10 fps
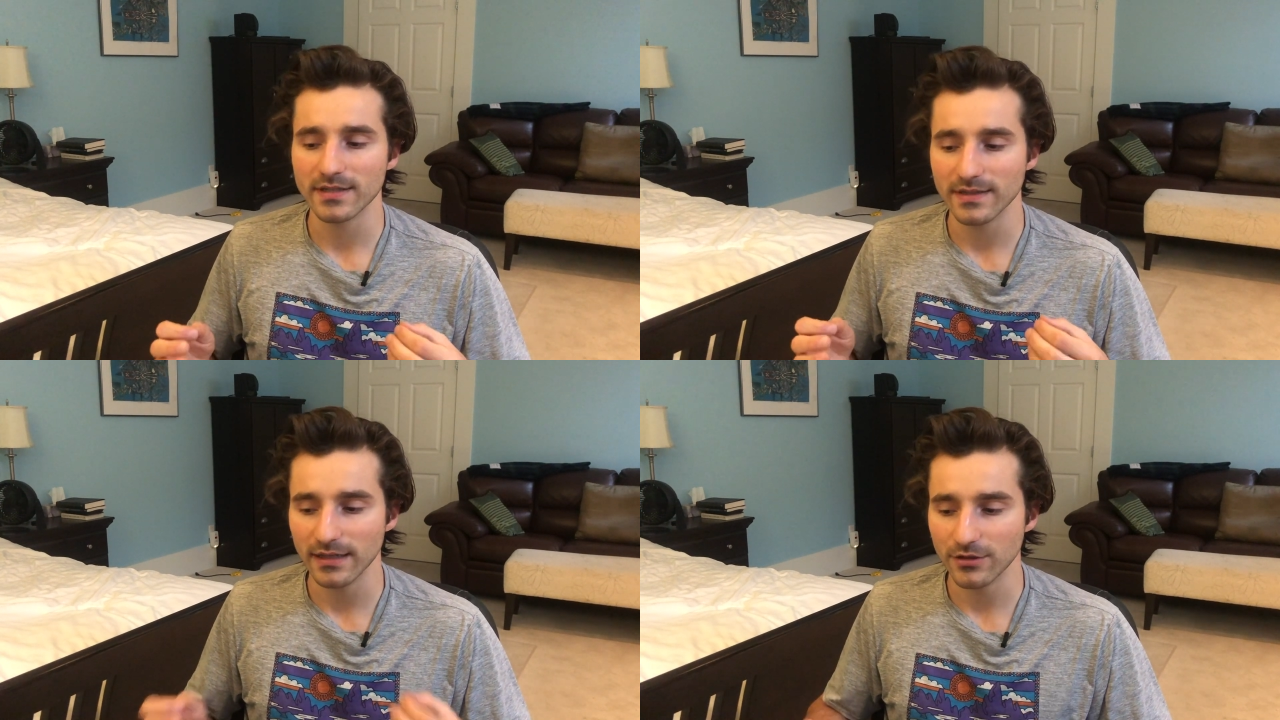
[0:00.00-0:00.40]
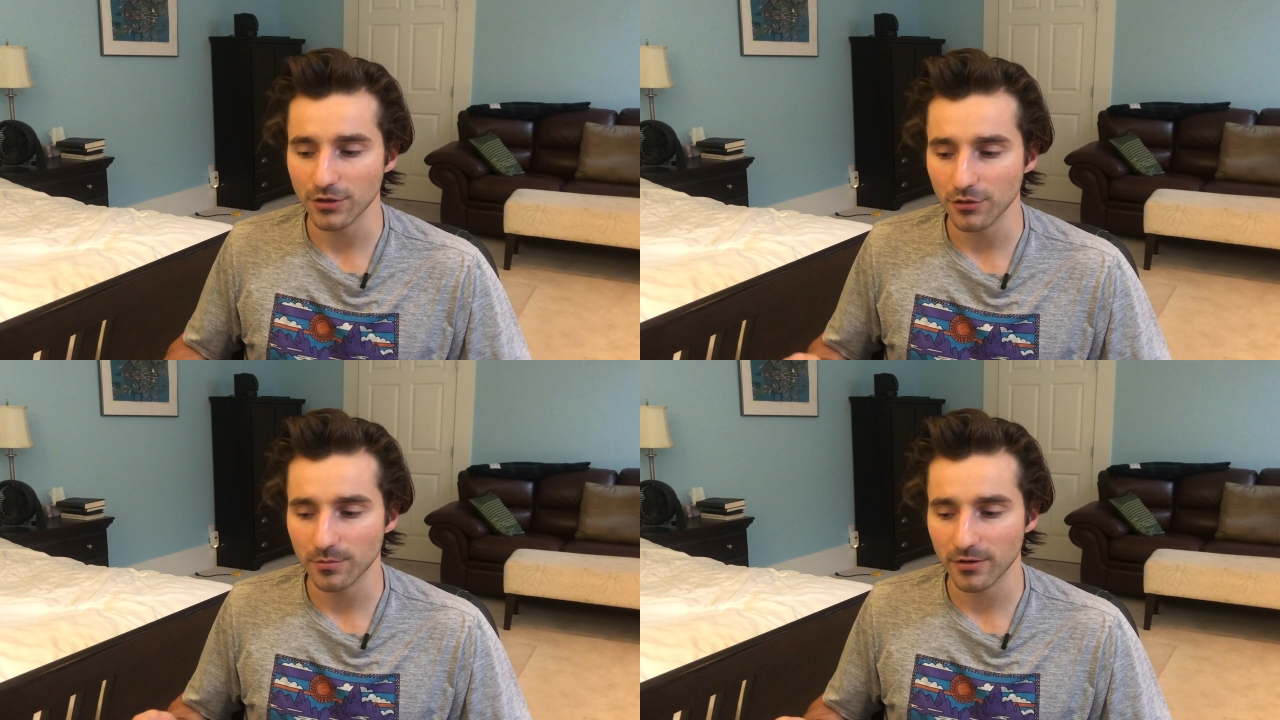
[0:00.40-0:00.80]
they
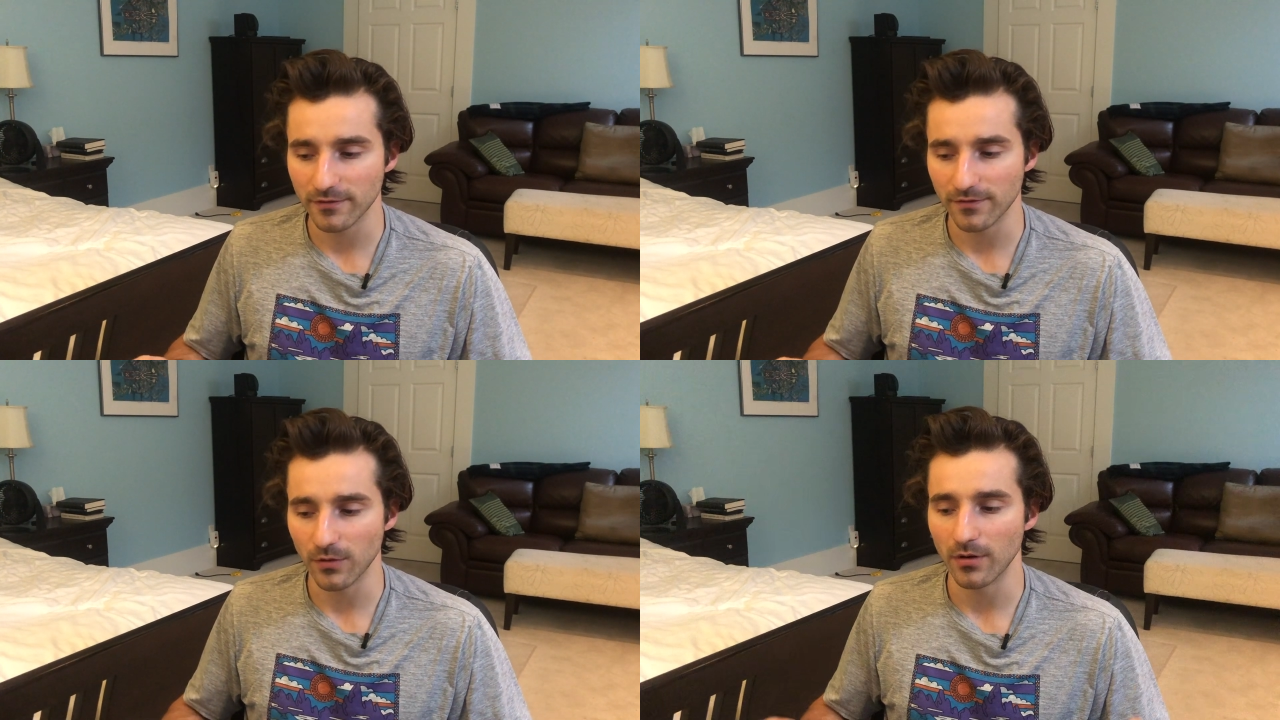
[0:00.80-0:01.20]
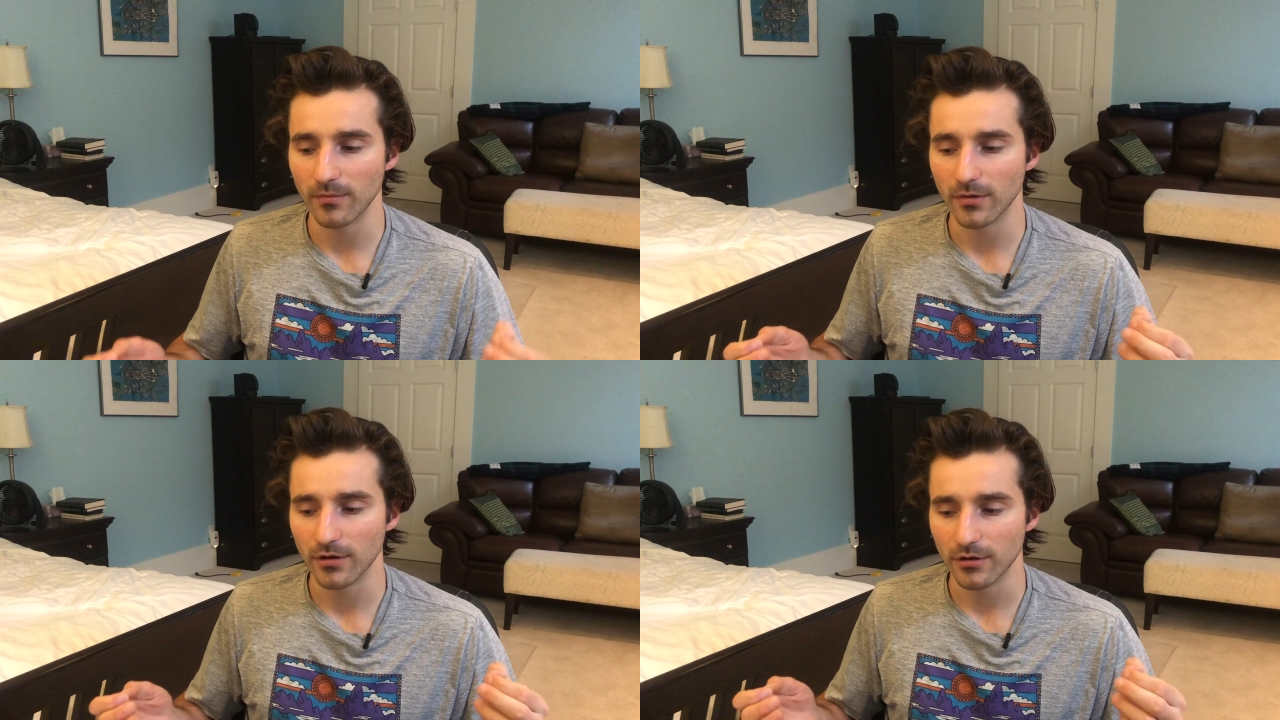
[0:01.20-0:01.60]
do
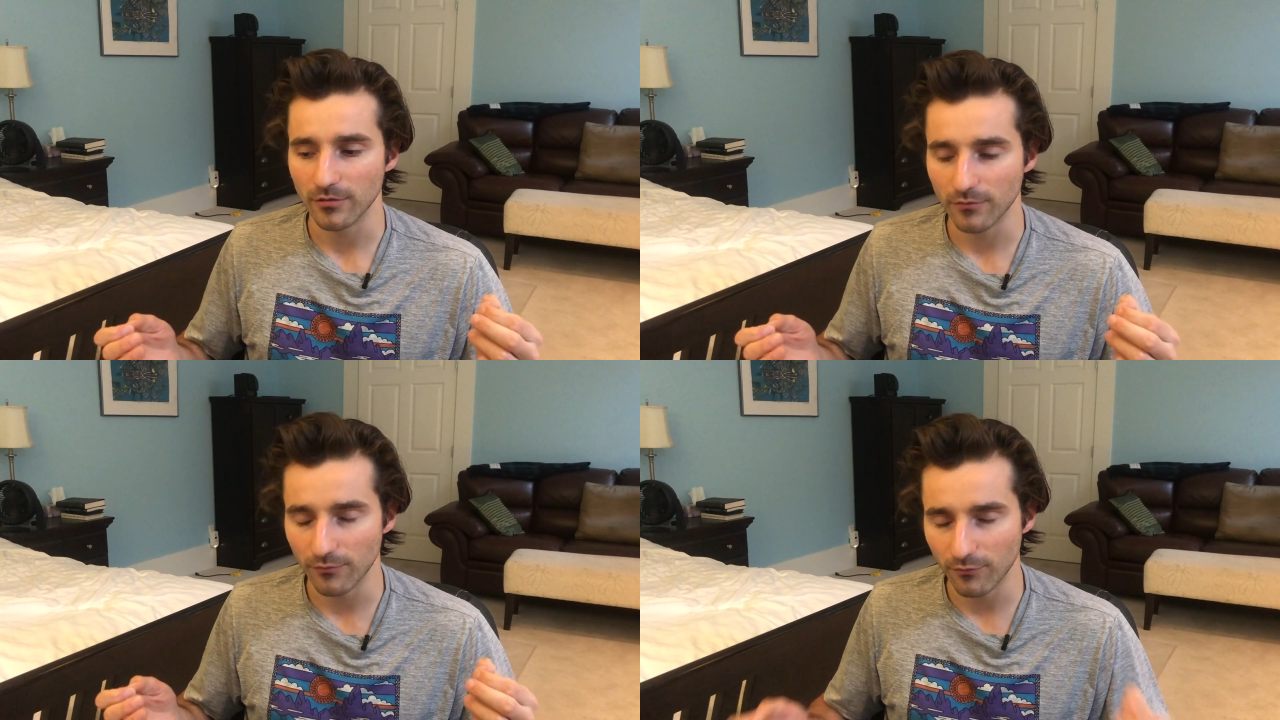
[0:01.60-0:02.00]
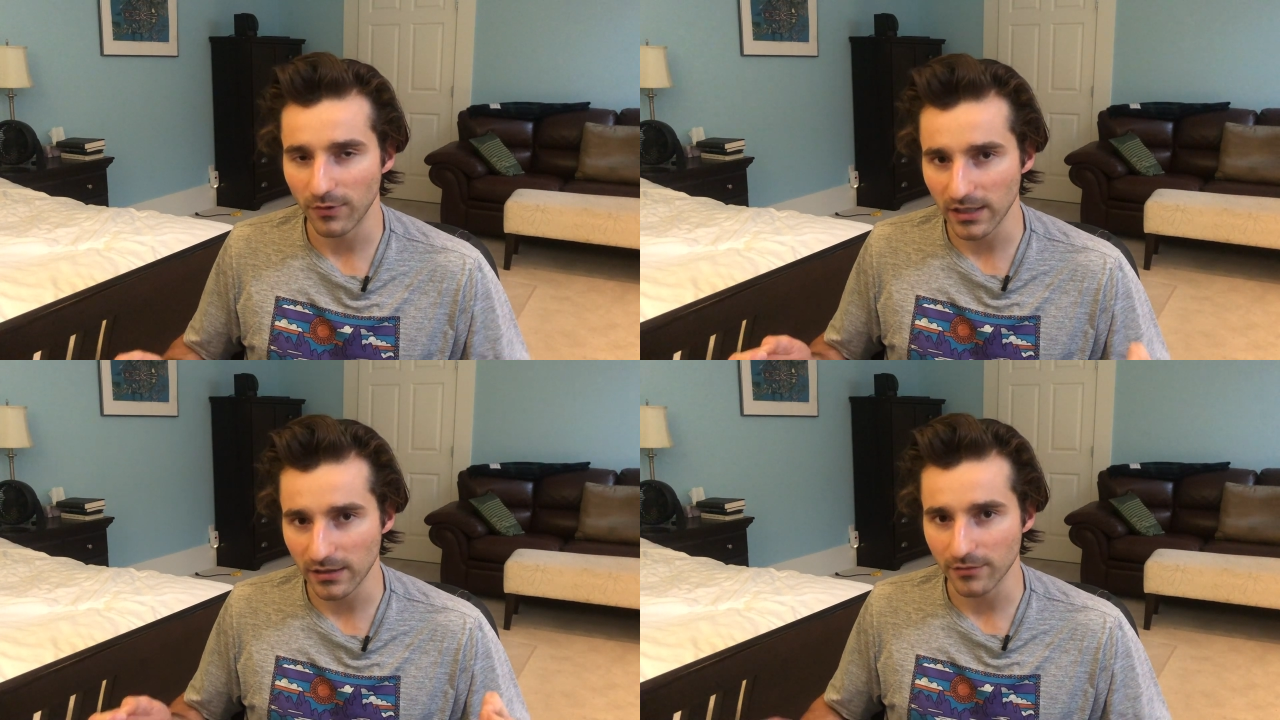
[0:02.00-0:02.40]
perform
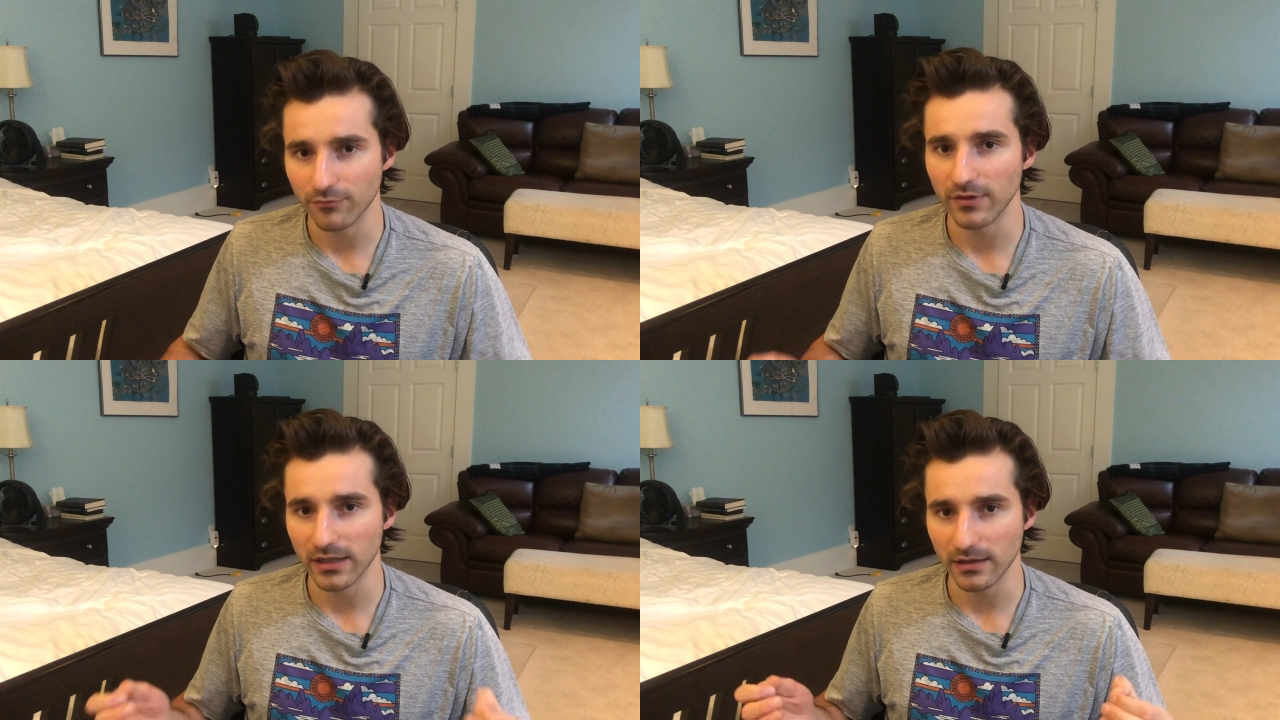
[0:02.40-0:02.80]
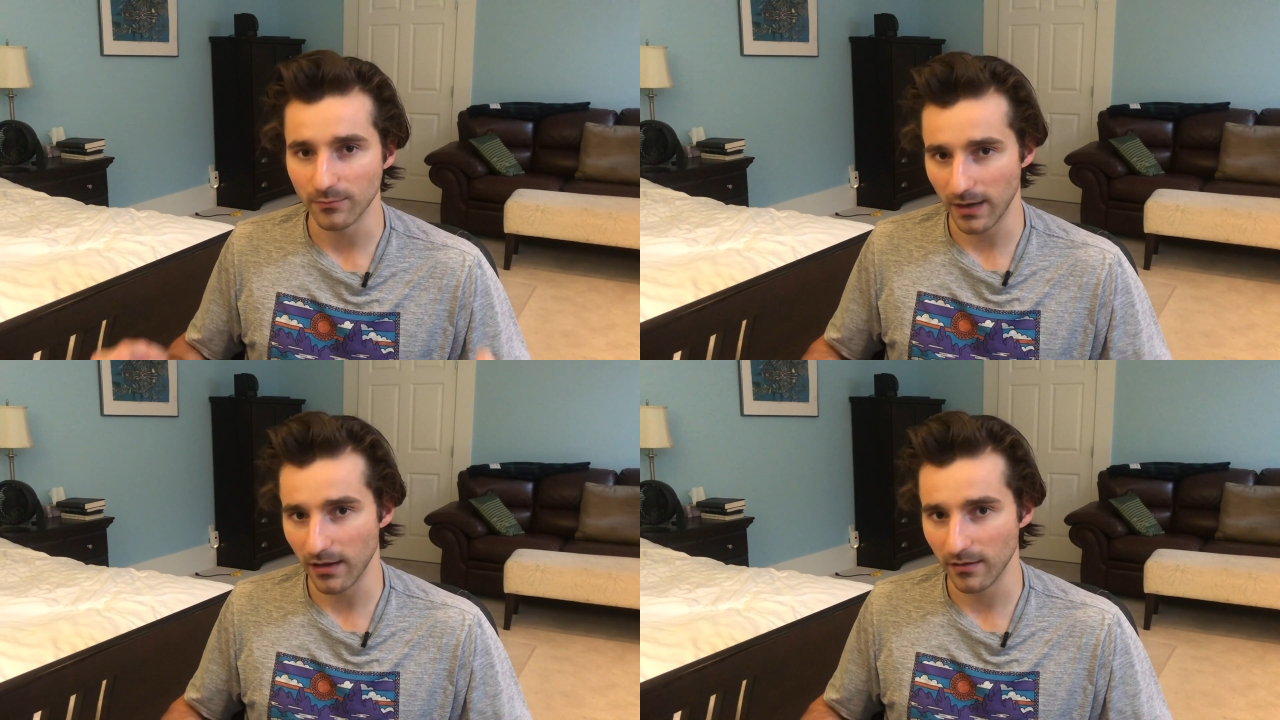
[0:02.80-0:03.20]
really, really
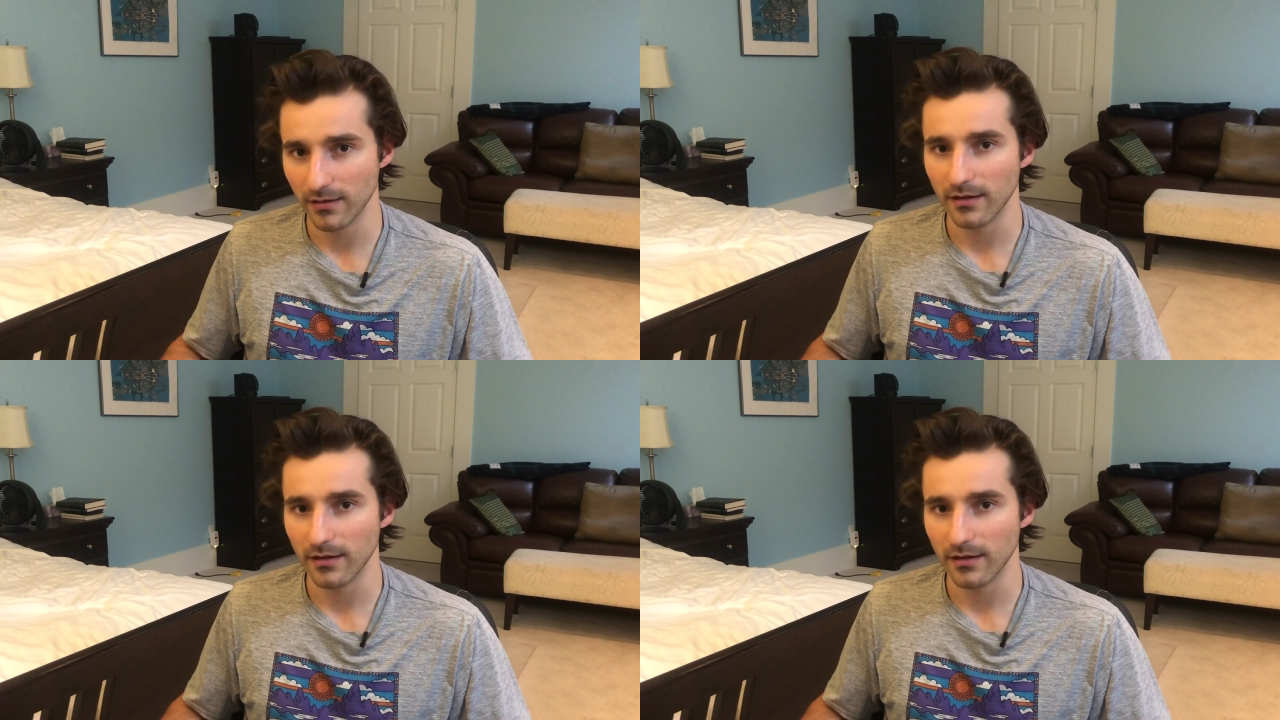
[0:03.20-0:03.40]
well.